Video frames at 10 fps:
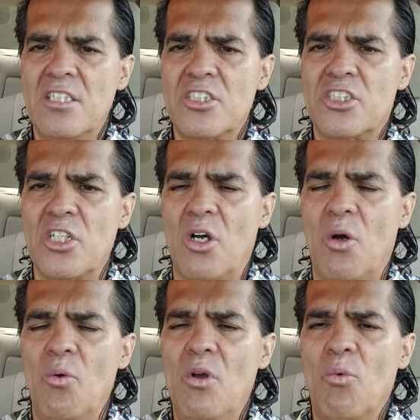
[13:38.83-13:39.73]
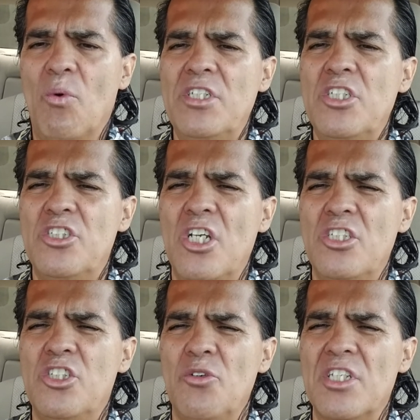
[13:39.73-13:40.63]
So when you
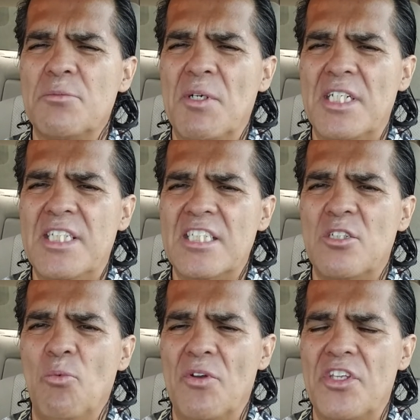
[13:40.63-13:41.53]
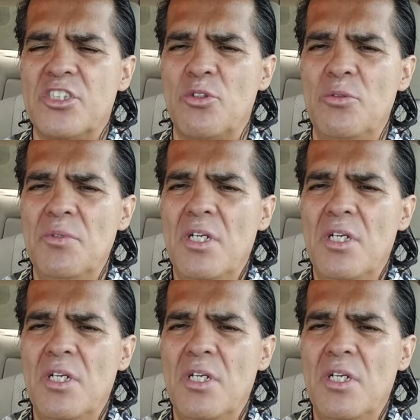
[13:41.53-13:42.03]
do this meditation with this group,